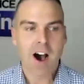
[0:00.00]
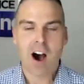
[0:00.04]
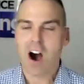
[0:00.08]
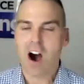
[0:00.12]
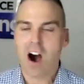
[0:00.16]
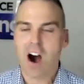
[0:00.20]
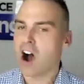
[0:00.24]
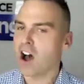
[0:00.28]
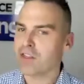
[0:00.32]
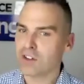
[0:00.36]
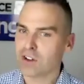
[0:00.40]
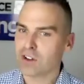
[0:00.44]

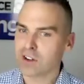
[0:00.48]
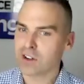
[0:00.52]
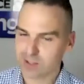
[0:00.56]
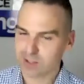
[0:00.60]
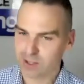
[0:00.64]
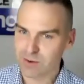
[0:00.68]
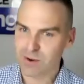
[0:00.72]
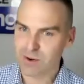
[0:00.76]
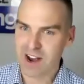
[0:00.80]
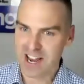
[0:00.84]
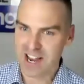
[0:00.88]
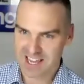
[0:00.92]
I thought it was
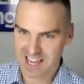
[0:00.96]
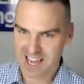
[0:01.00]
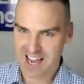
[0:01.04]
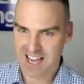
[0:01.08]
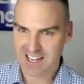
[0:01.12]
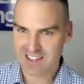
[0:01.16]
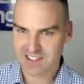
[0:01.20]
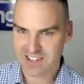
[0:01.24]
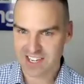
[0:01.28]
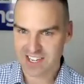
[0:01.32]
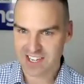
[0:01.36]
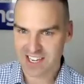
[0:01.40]
quite
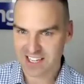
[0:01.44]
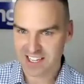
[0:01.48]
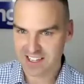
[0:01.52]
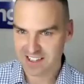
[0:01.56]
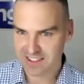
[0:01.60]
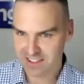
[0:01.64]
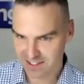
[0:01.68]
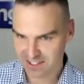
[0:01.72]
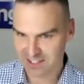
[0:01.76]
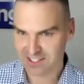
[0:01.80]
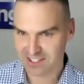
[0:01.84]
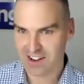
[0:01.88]
catchy,
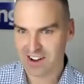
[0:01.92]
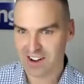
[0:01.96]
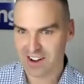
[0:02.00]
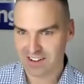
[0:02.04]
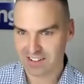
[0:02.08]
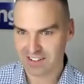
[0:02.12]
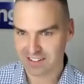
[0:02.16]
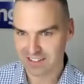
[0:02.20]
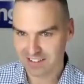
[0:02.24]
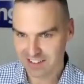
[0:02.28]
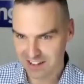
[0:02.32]
the song.